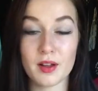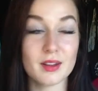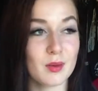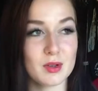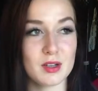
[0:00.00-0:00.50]

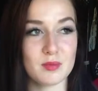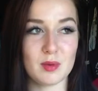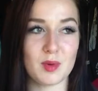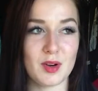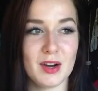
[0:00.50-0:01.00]
that was just my
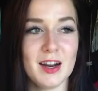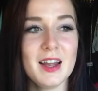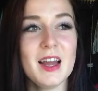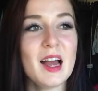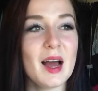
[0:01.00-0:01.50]
brother.
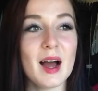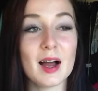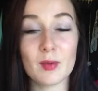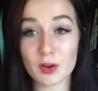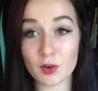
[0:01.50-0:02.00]

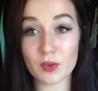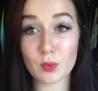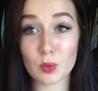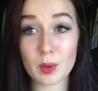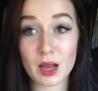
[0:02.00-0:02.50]
I wonder if I
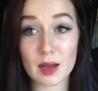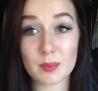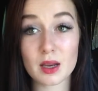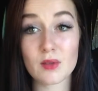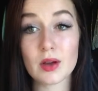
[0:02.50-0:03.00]
would be
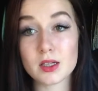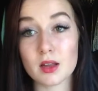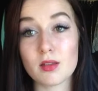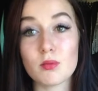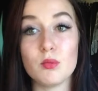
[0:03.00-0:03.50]
happy if I
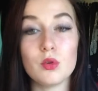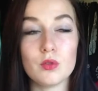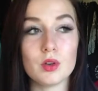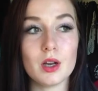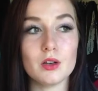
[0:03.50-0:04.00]
just
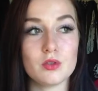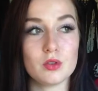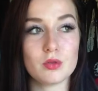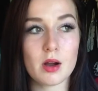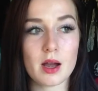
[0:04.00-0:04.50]
moved into a
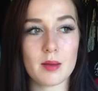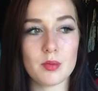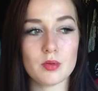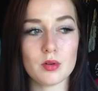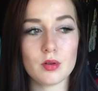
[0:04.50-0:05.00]
tribe.
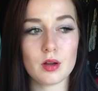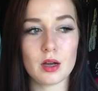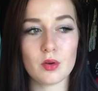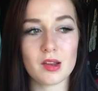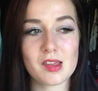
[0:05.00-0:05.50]
I
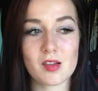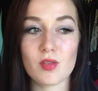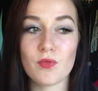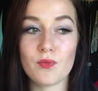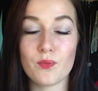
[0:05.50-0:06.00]
know that
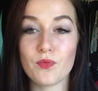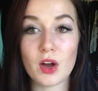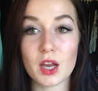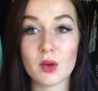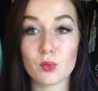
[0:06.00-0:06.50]
sounds
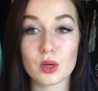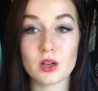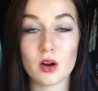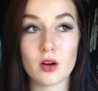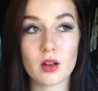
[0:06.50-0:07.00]
fucking
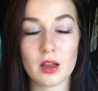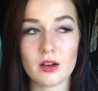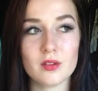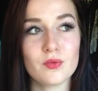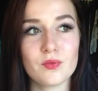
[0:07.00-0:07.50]
retarded, like,
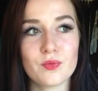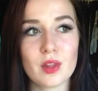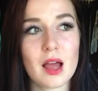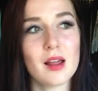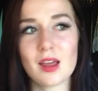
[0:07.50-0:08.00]

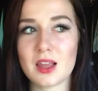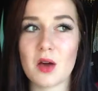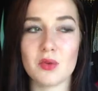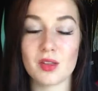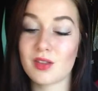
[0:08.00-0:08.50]
I
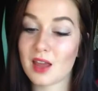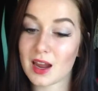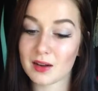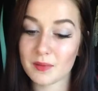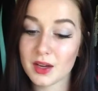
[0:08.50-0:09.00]
sound
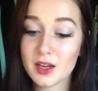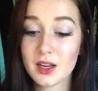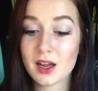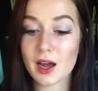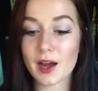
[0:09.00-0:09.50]
insane.
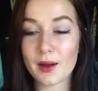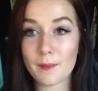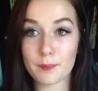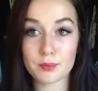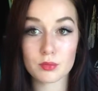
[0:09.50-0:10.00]

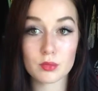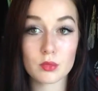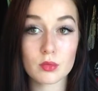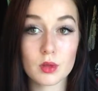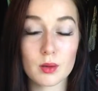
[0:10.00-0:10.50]

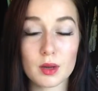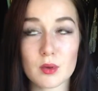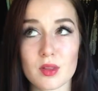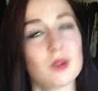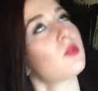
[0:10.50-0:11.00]
But it
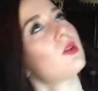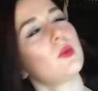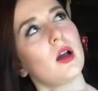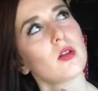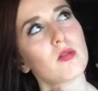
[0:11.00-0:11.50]
was interesting. We
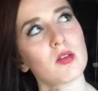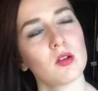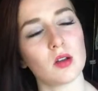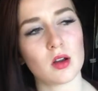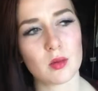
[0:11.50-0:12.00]
also
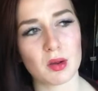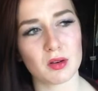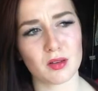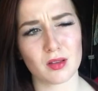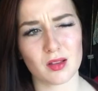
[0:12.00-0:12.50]
started talking
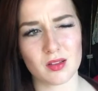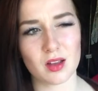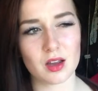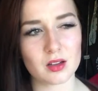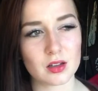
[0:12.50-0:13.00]
about this in
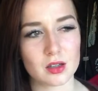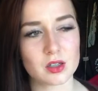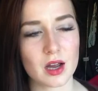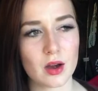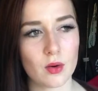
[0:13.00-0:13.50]
English,
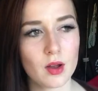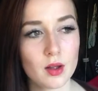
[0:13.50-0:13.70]
how